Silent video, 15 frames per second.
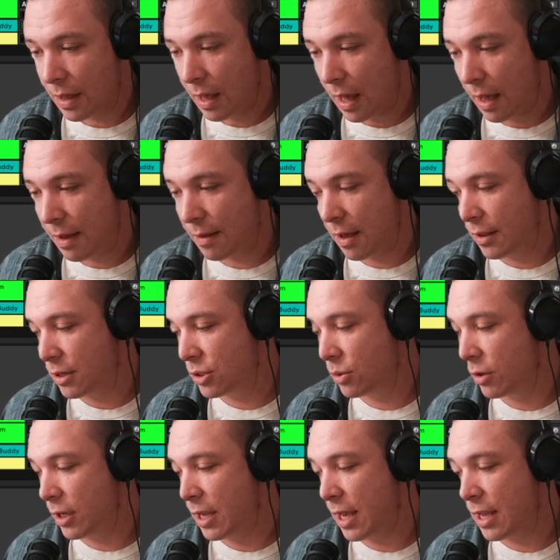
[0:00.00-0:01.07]
I
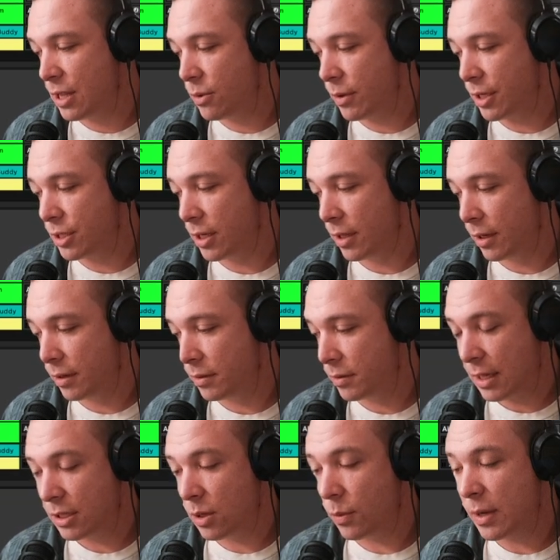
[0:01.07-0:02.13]
distorted it into each other.
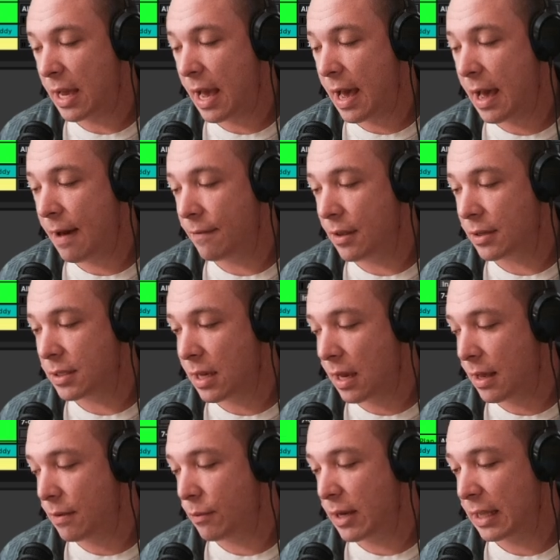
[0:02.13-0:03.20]
So we have
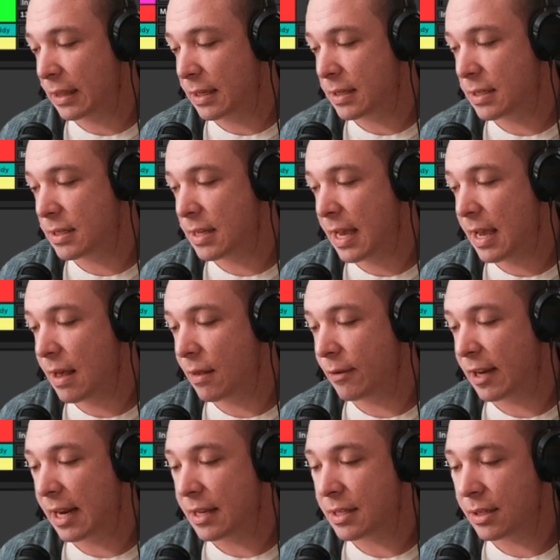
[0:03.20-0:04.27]
we got a
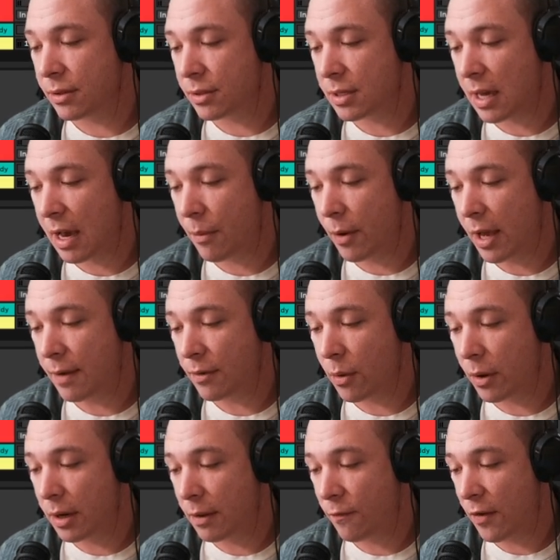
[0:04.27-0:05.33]
single sine wave
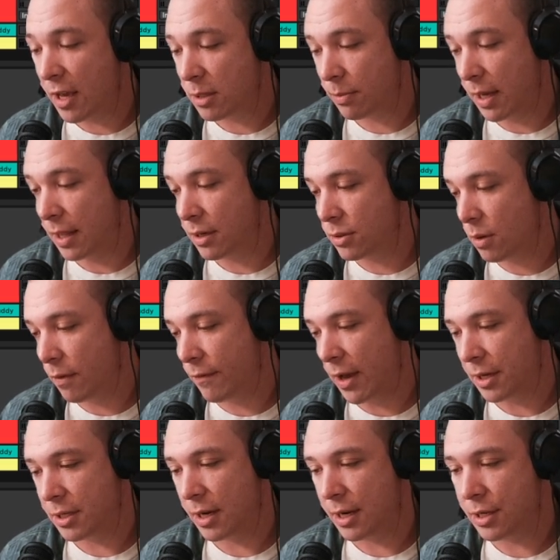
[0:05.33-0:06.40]
going in the Phaseplant. There's no
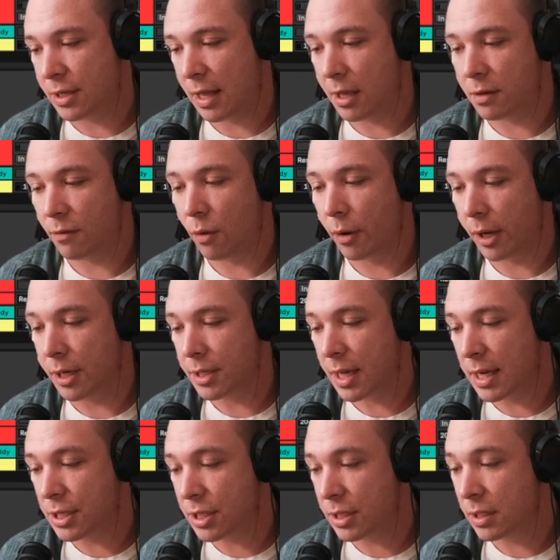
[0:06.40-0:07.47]
effects here. I just had this for
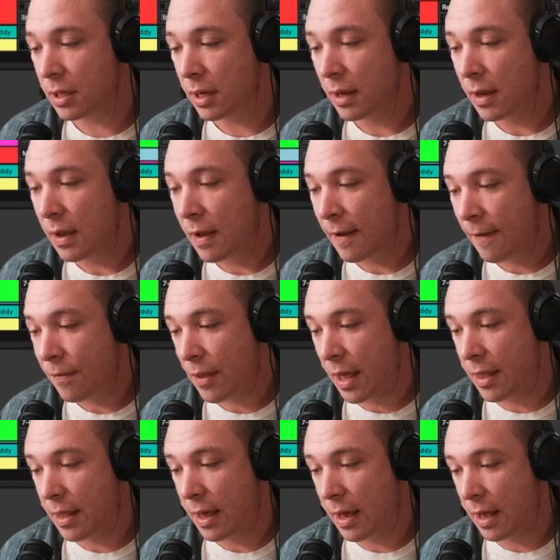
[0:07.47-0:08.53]
organization.
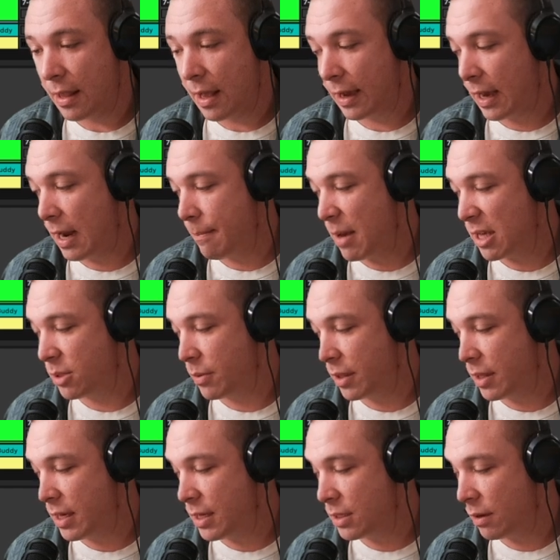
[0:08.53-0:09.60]
And then I kind of messed with
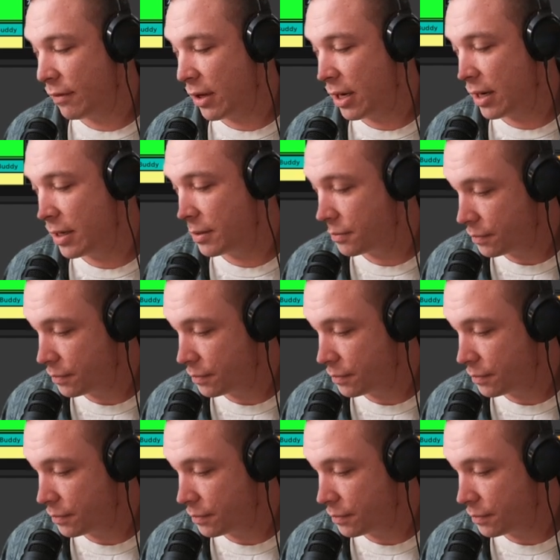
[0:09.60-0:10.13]
these over here.